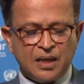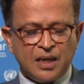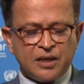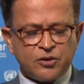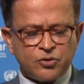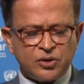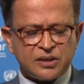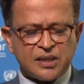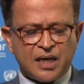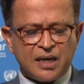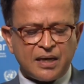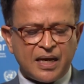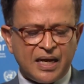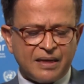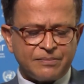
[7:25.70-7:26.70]

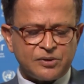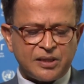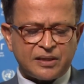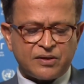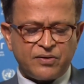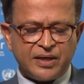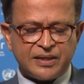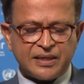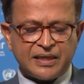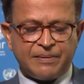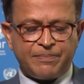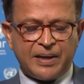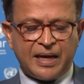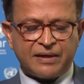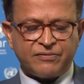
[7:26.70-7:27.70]
UNITAR aims at creating a
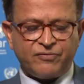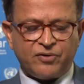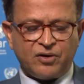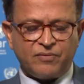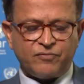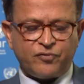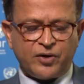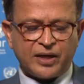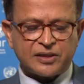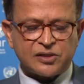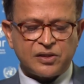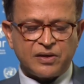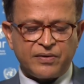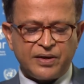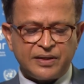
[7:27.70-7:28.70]
platform for
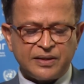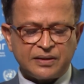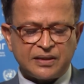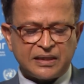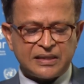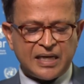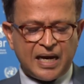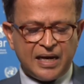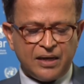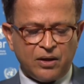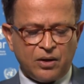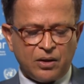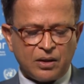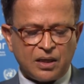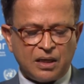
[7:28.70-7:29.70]
accelerating the
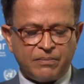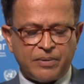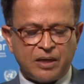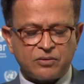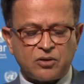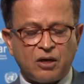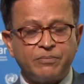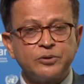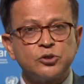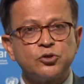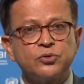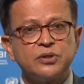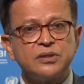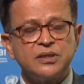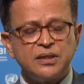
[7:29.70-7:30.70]
dialogue about
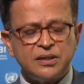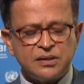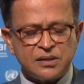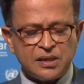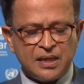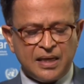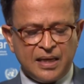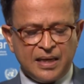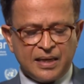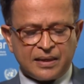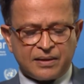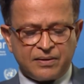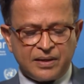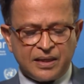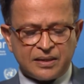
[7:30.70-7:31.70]
opportunities
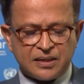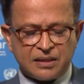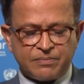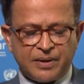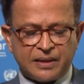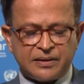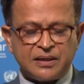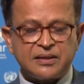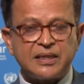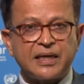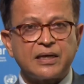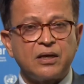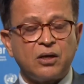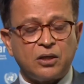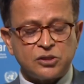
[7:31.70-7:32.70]
created by the
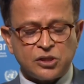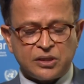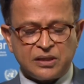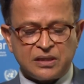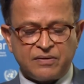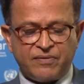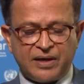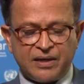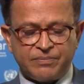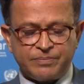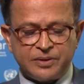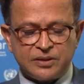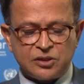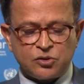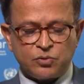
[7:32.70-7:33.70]
technological
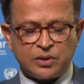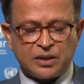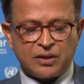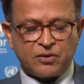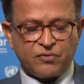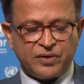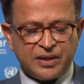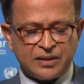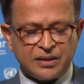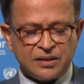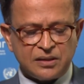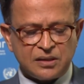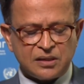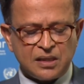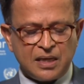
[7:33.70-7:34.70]
developments with
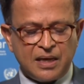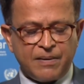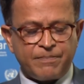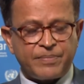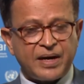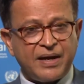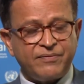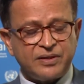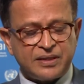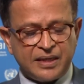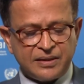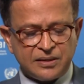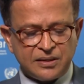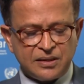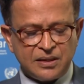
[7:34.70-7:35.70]
innovators, private
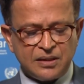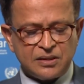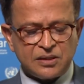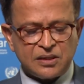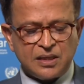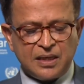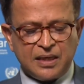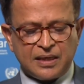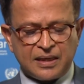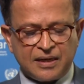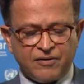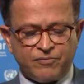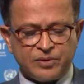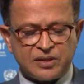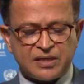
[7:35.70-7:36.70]
entities,
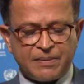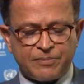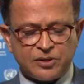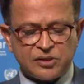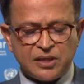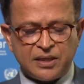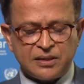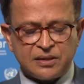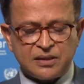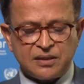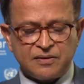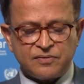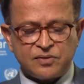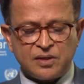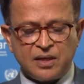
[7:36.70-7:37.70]
government
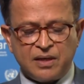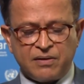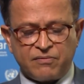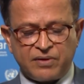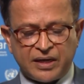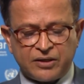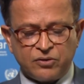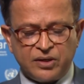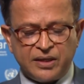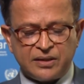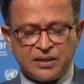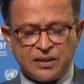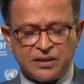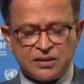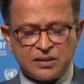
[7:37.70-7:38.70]
representatives,
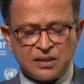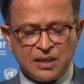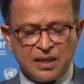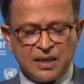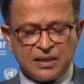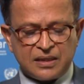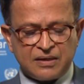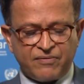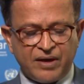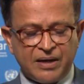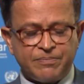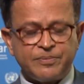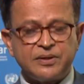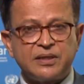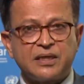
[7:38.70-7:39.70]
regulators,
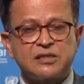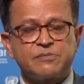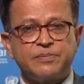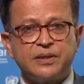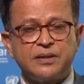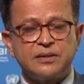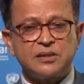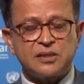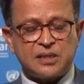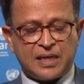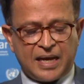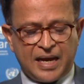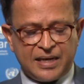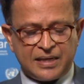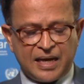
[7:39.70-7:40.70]
development experts,
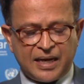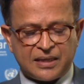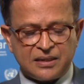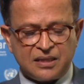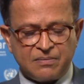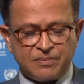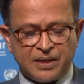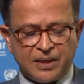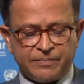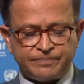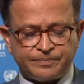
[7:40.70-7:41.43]
and academia.